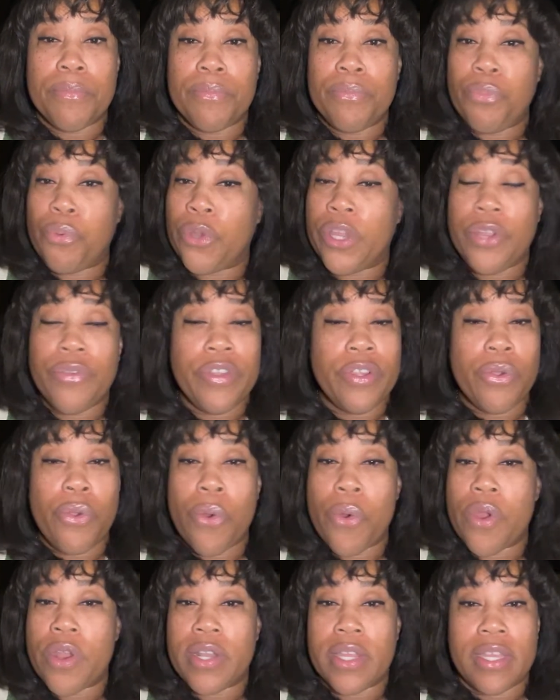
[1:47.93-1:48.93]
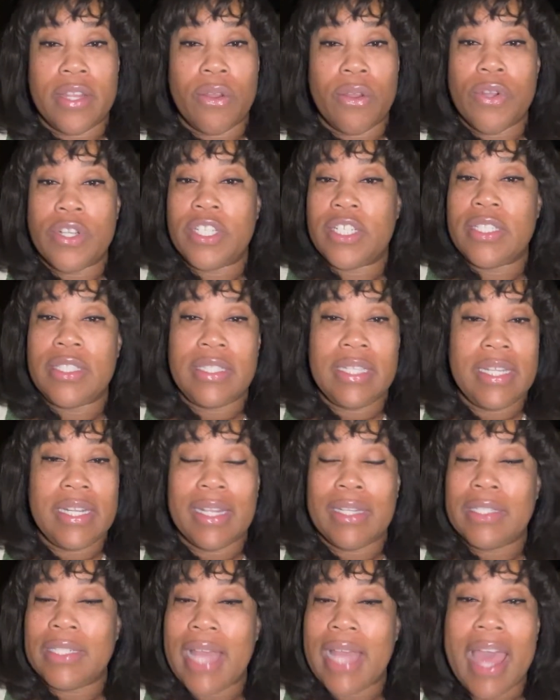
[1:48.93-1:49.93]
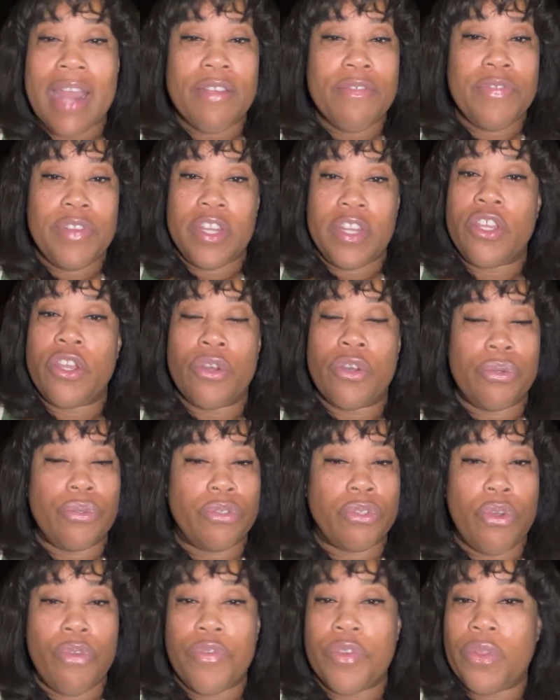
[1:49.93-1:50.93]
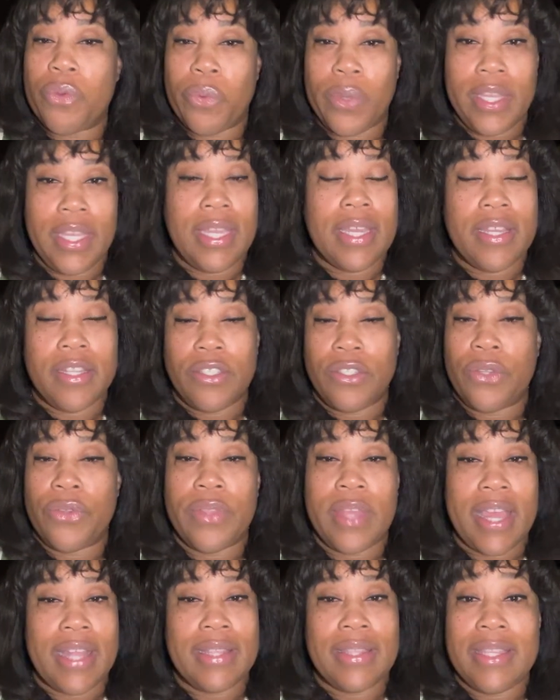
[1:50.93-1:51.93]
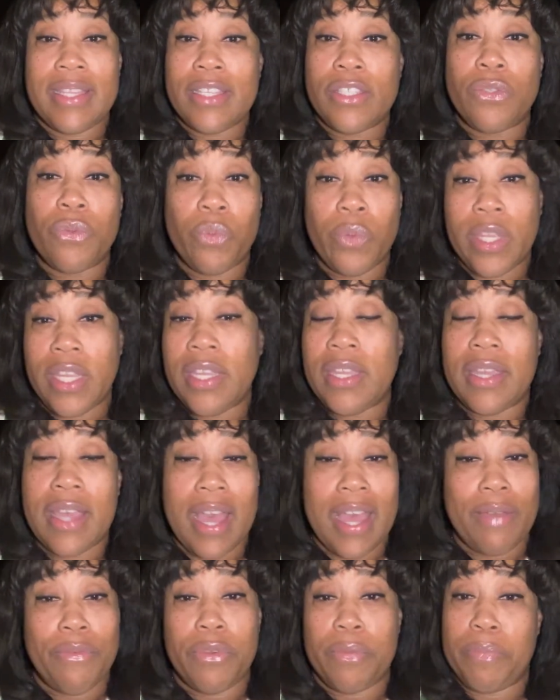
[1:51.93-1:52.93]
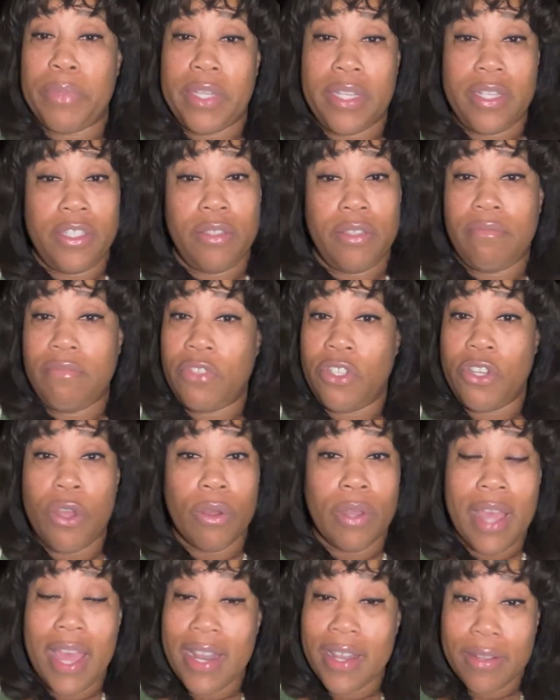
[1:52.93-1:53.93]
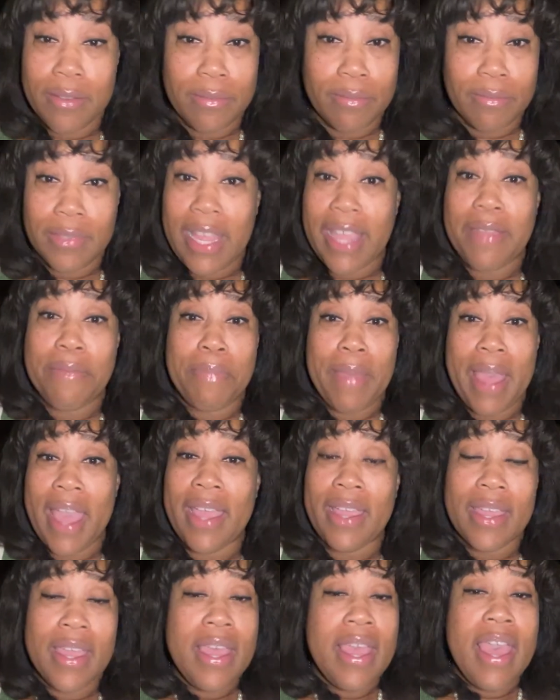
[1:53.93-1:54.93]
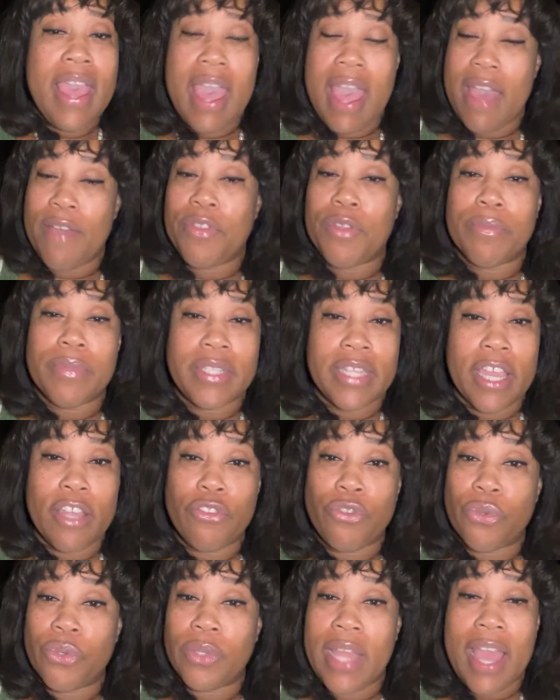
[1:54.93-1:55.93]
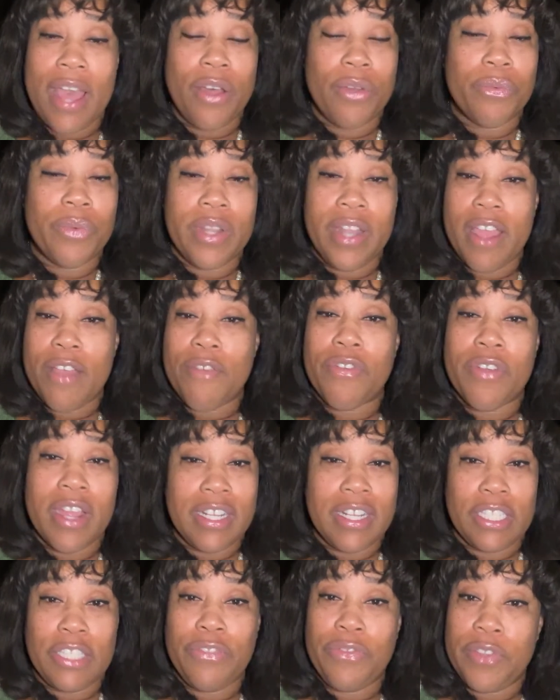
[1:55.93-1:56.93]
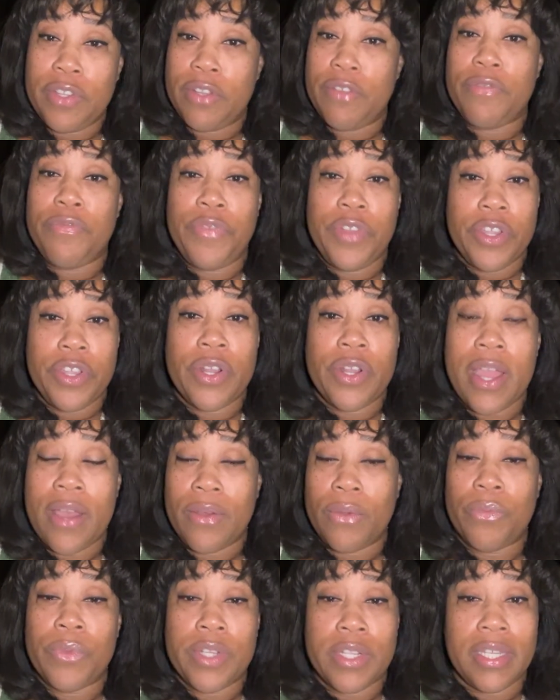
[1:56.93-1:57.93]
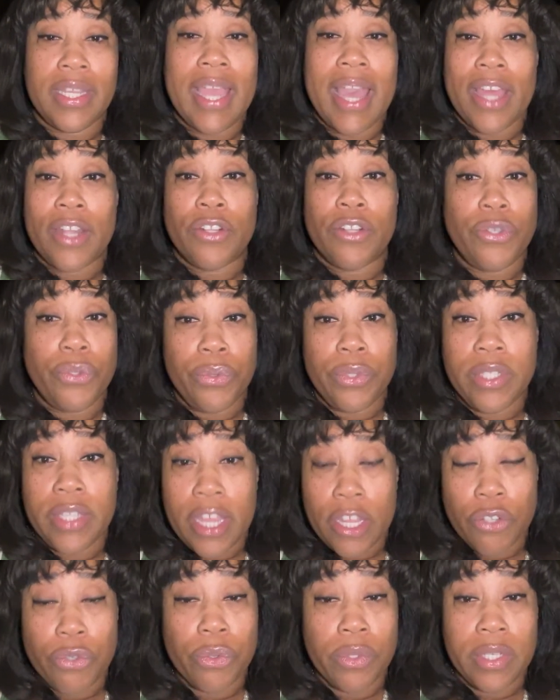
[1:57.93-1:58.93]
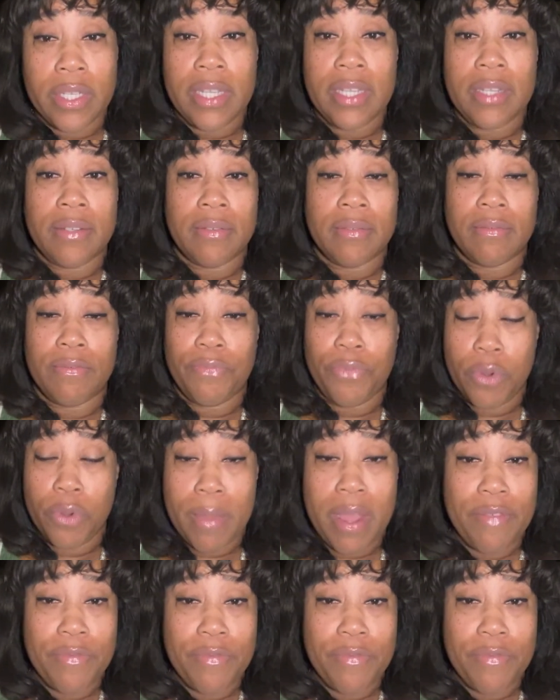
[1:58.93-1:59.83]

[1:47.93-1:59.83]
pre-recorded or just did a lot of videos over the weekend so that this week I would be, kind of laid back, have them scheduled out, whatever. I just figured out really how to do scheduling for my